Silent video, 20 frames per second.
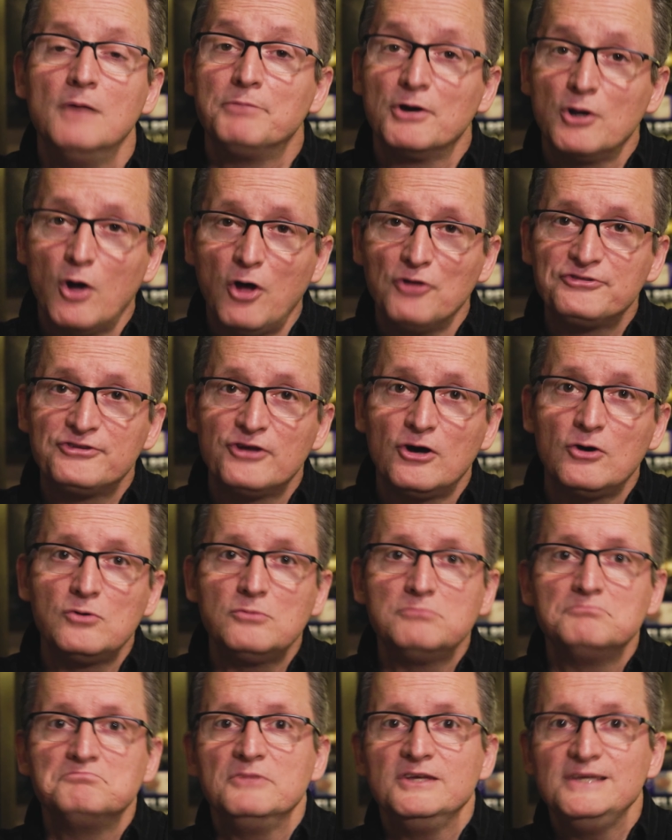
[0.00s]
But
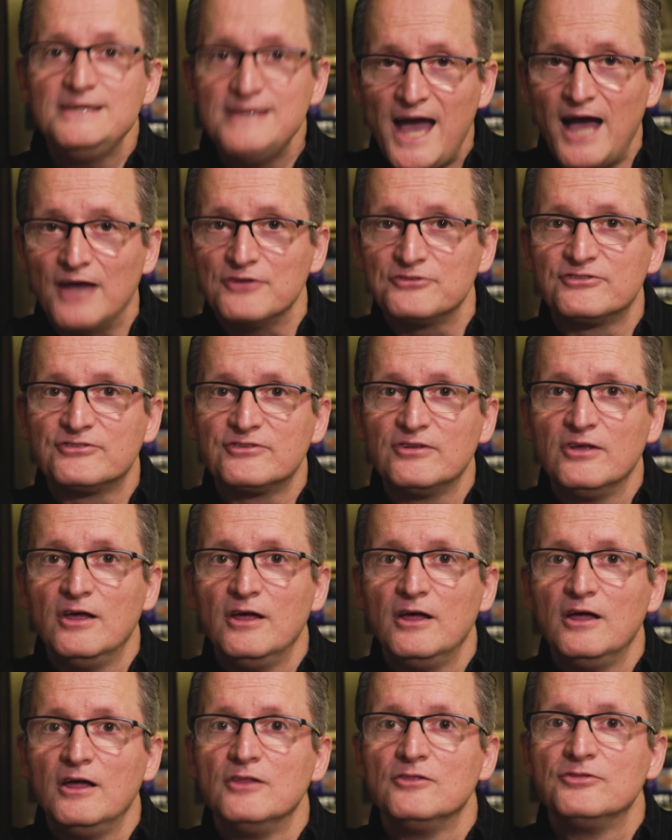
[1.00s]
also, yes,
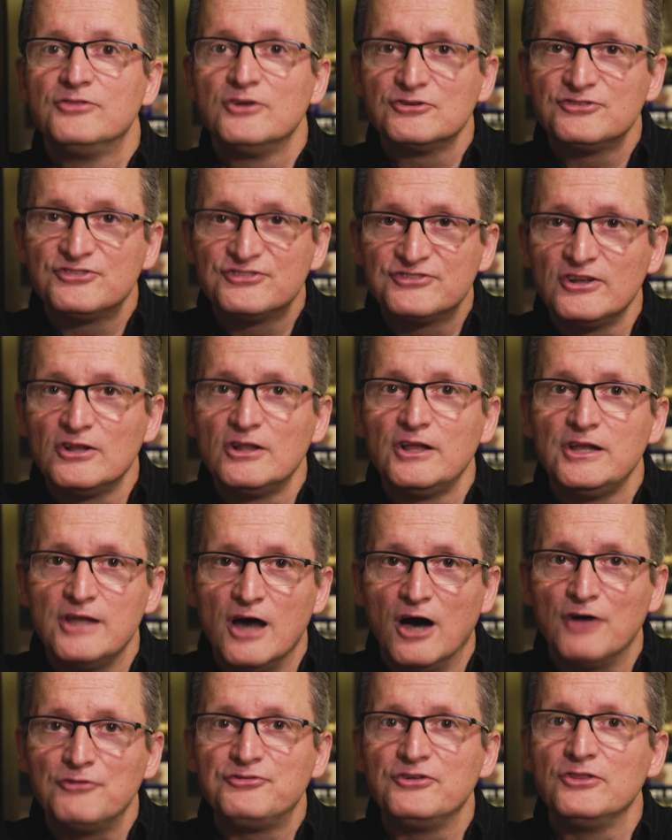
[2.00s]
there's still
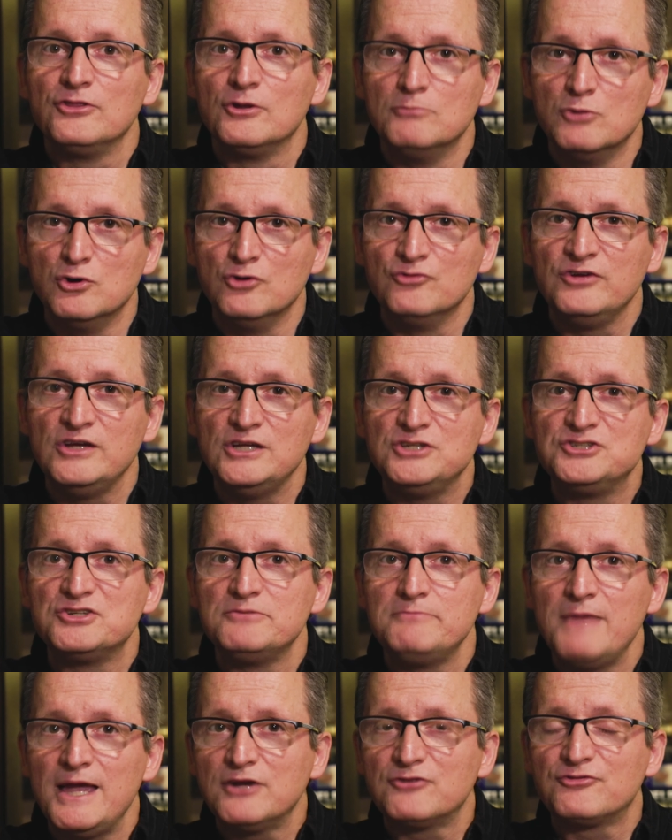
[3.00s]
enough in the movie
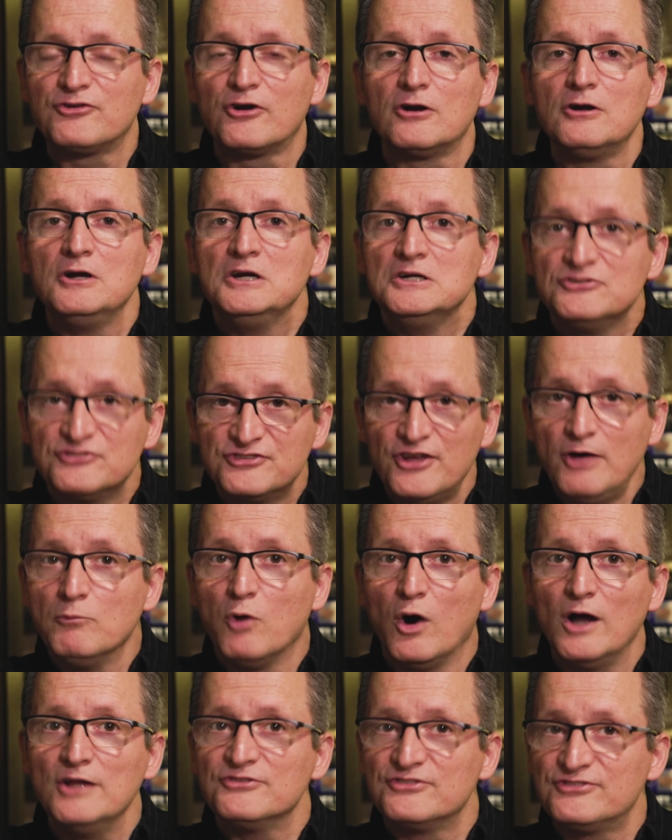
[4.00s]
to make for
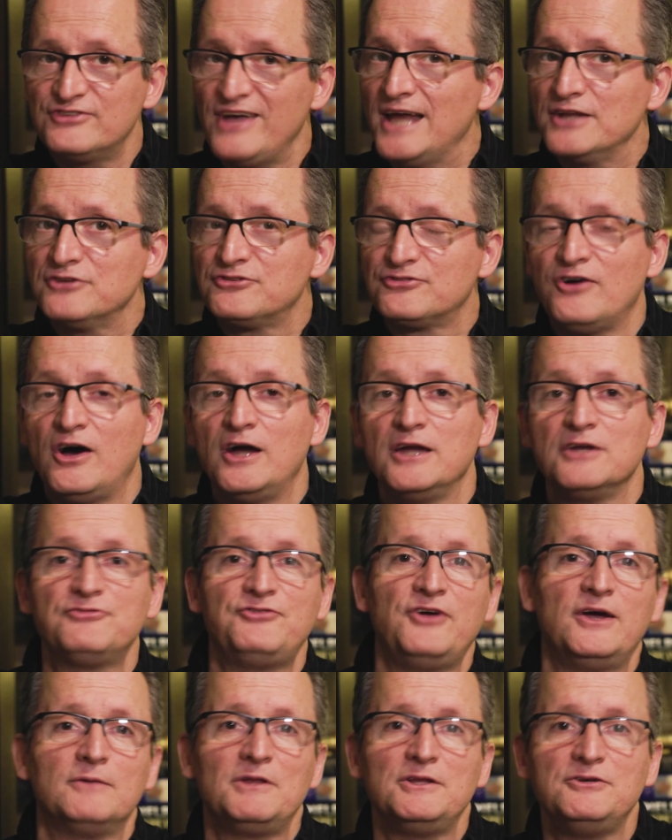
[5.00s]
somewhat satisfying
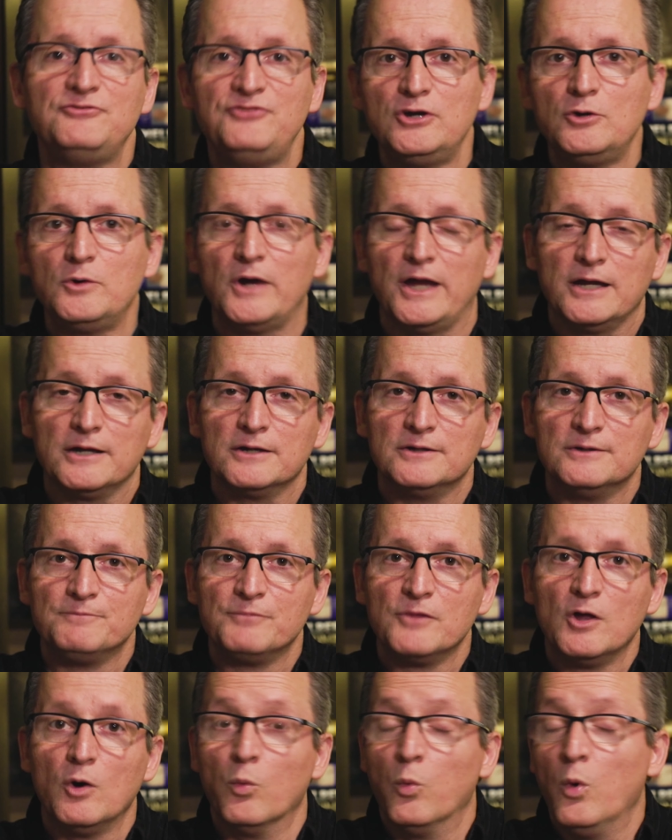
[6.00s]
family viewing.
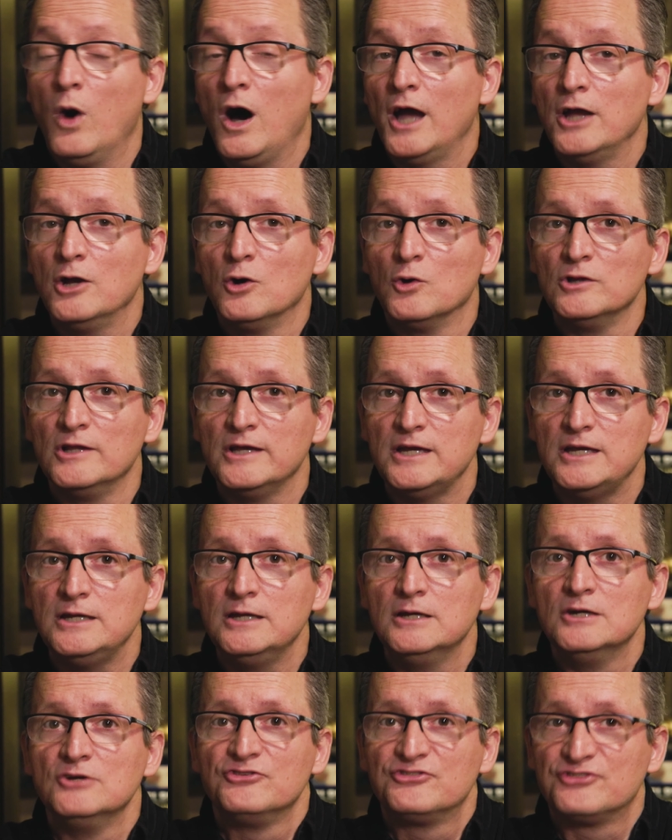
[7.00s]
Why
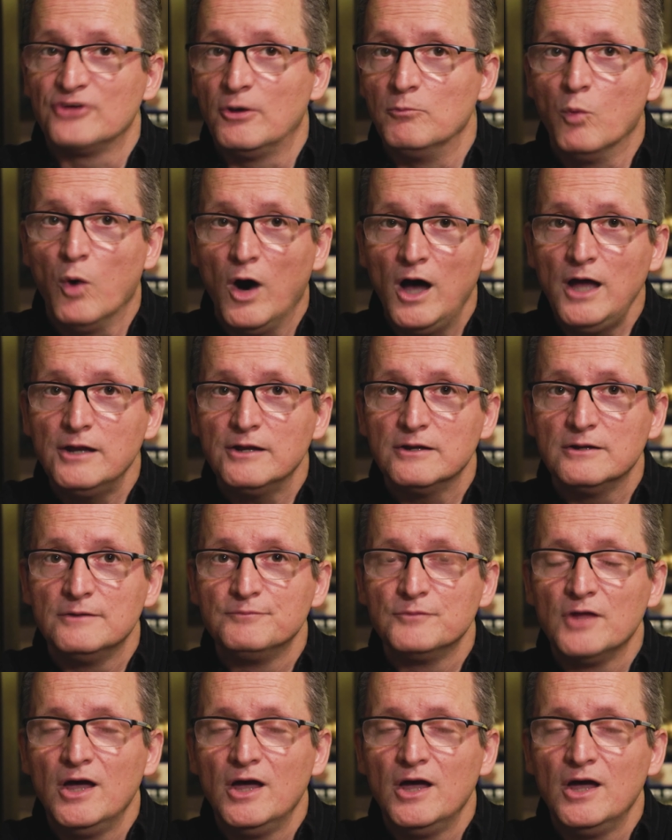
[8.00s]
only somewhat?